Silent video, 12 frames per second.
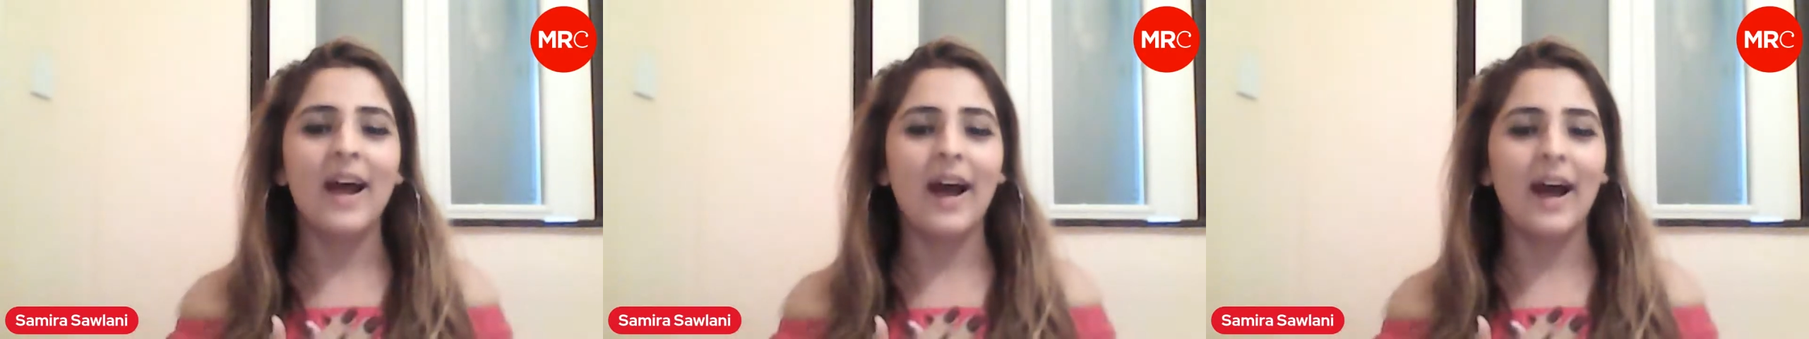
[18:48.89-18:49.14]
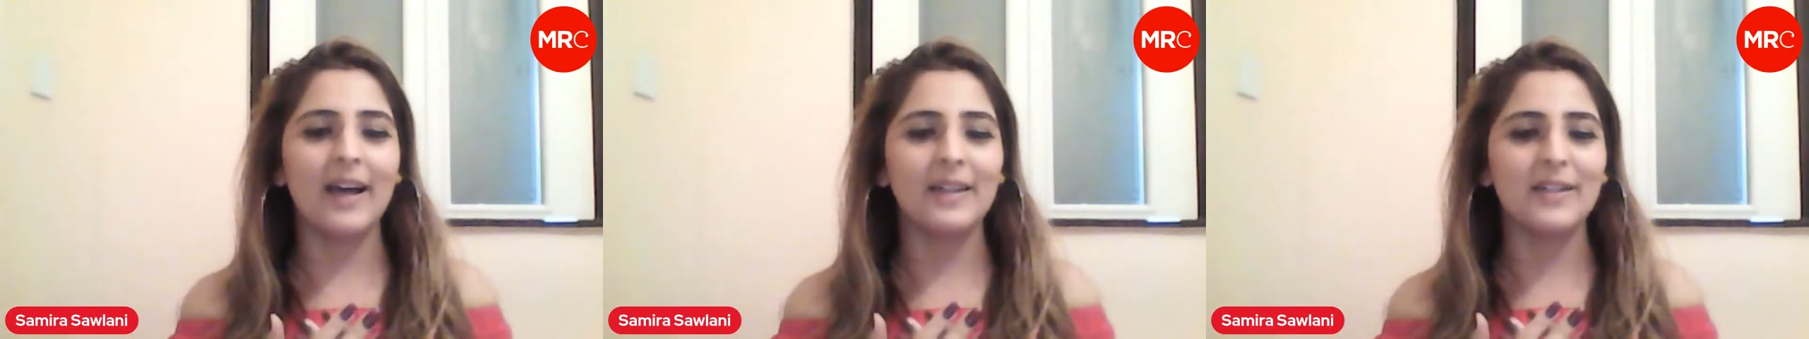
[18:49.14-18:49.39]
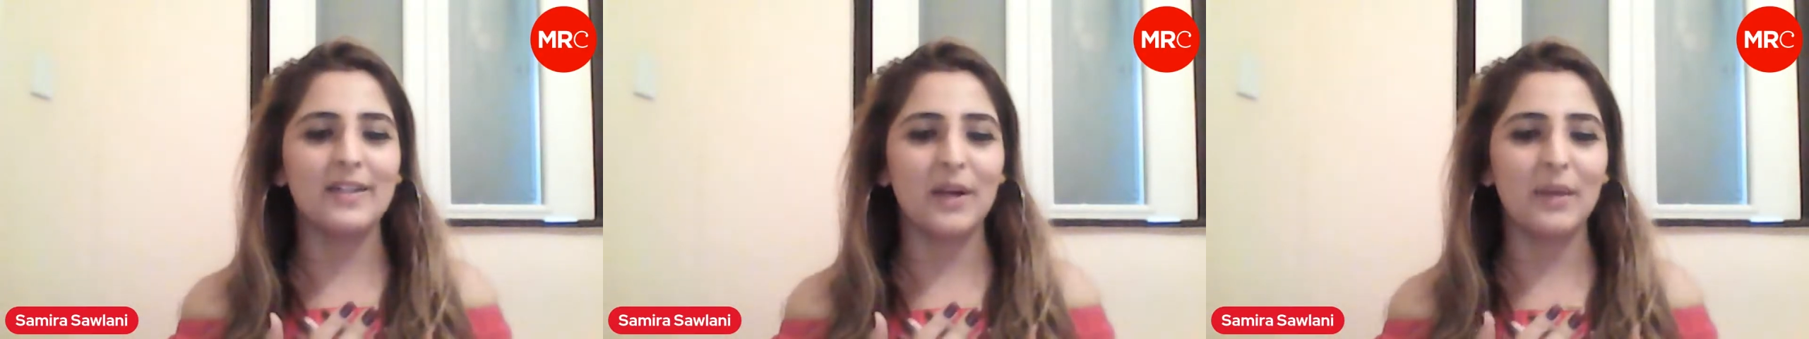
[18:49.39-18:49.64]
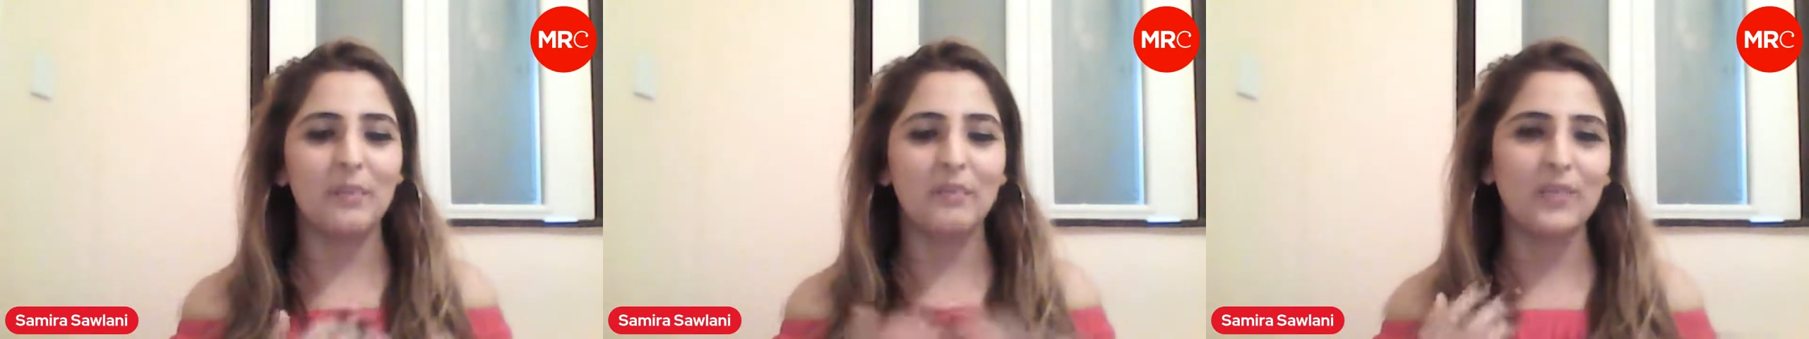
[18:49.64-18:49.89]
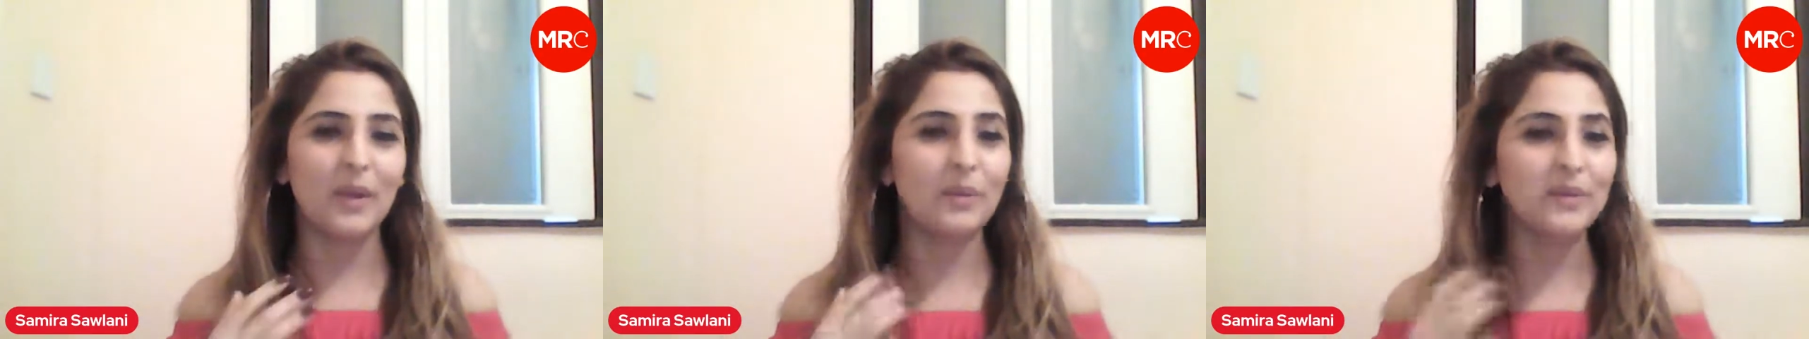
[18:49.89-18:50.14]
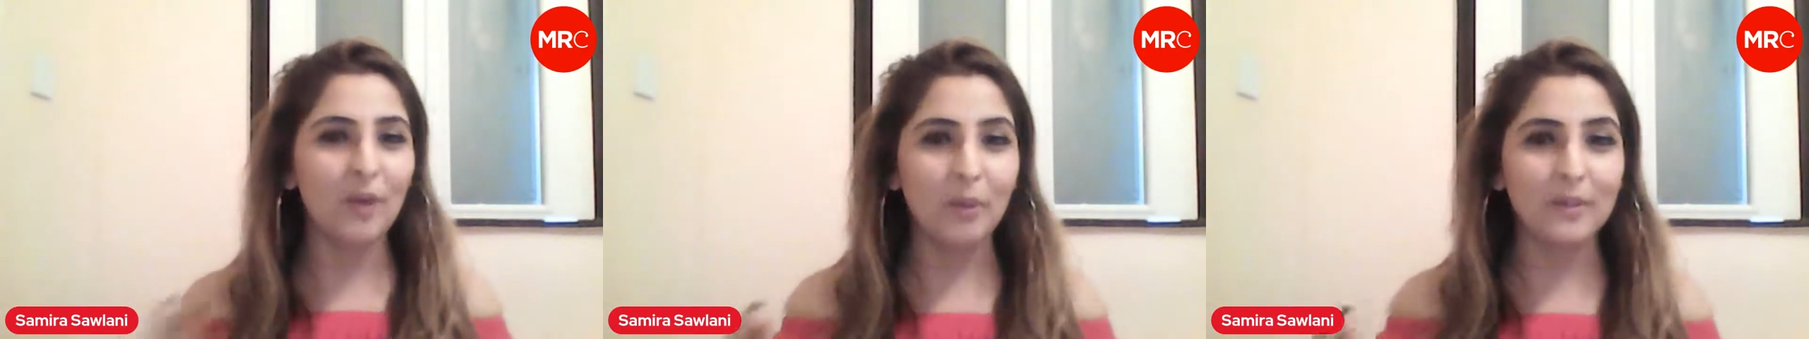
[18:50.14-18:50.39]
And there
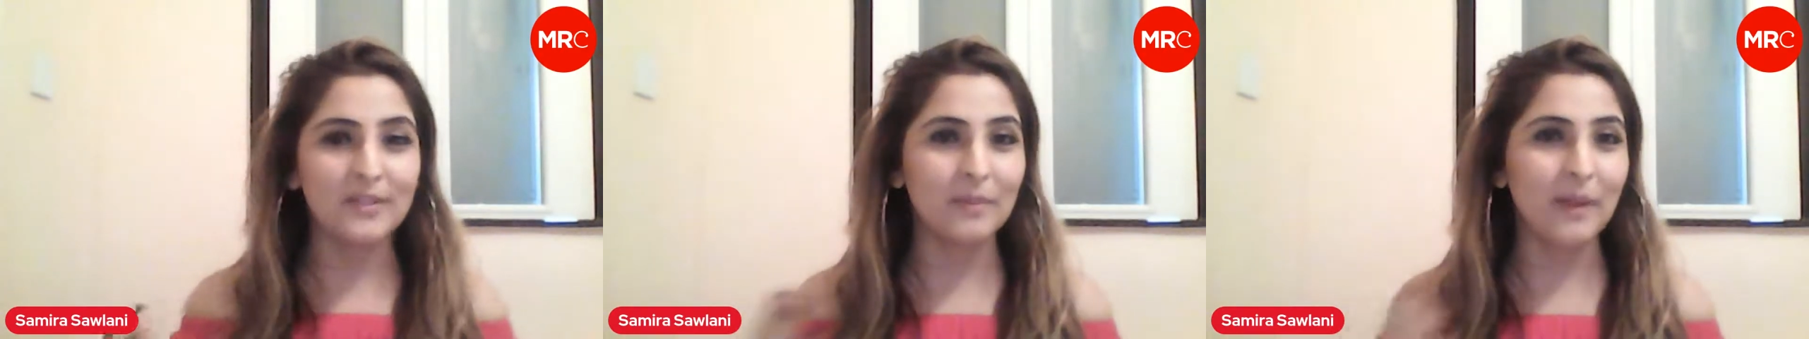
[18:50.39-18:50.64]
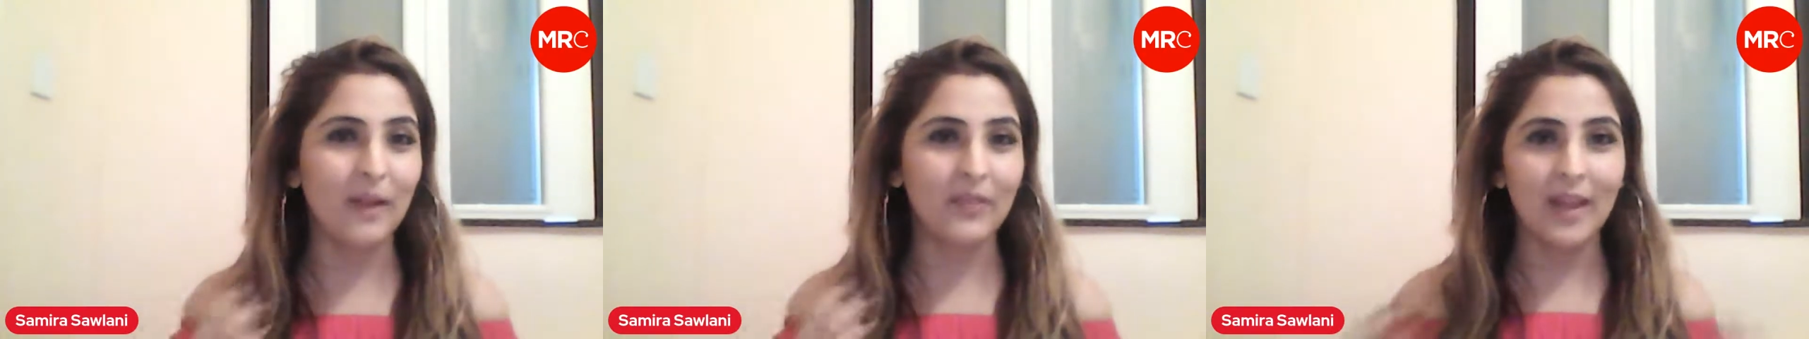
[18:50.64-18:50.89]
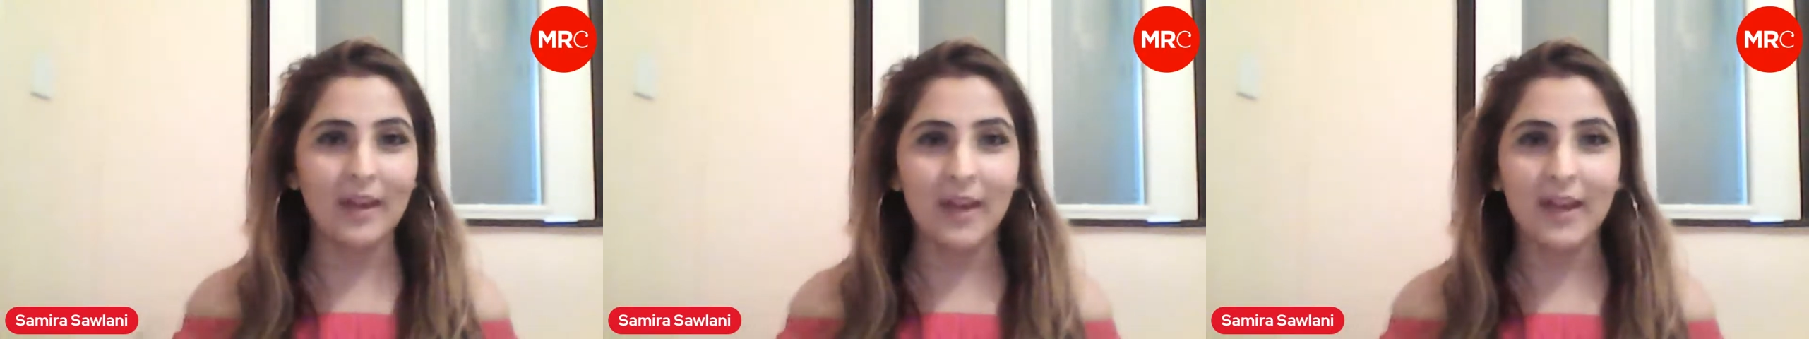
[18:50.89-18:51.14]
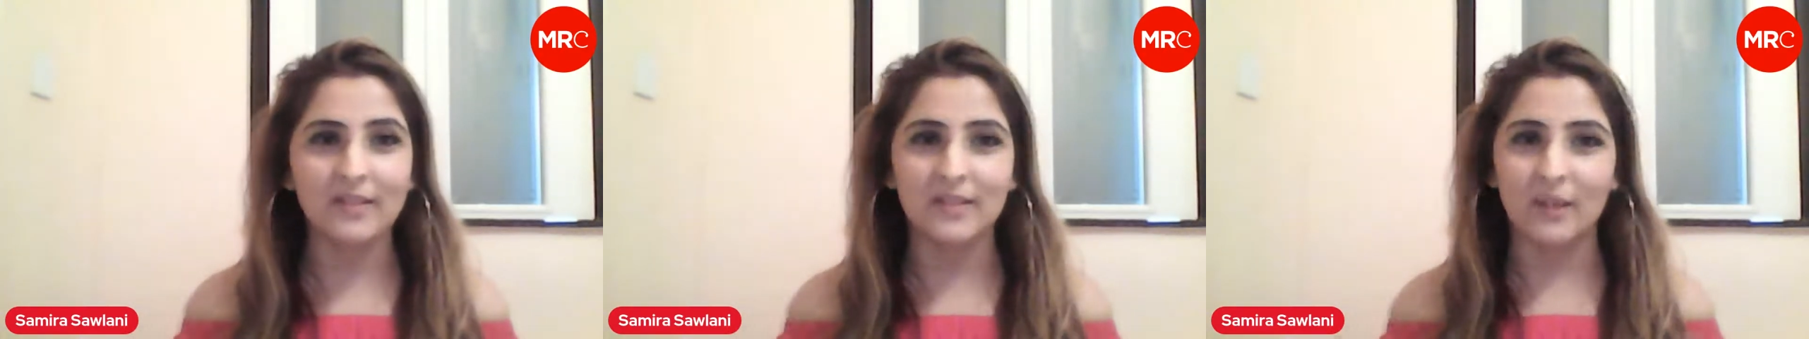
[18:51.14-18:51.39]
was comments about their legs.